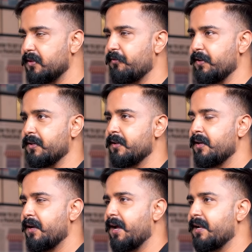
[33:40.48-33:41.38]
Lovely.
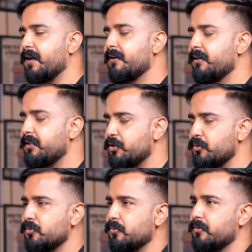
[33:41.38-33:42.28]
And I heard that
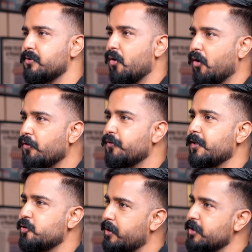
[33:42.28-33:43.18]
all of your
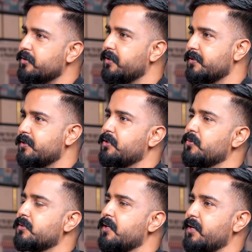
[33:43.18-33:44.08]
educational
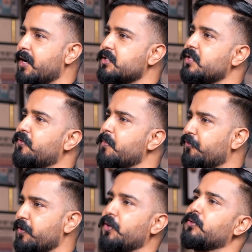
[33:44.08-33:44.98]
institutes are largely from a
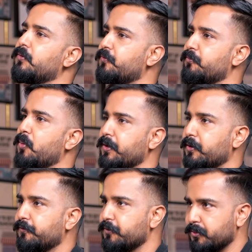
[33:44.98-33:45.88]
philanthropy point
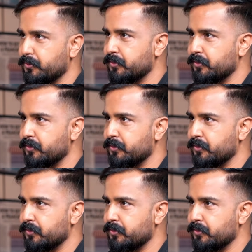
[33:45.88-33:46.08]
of view.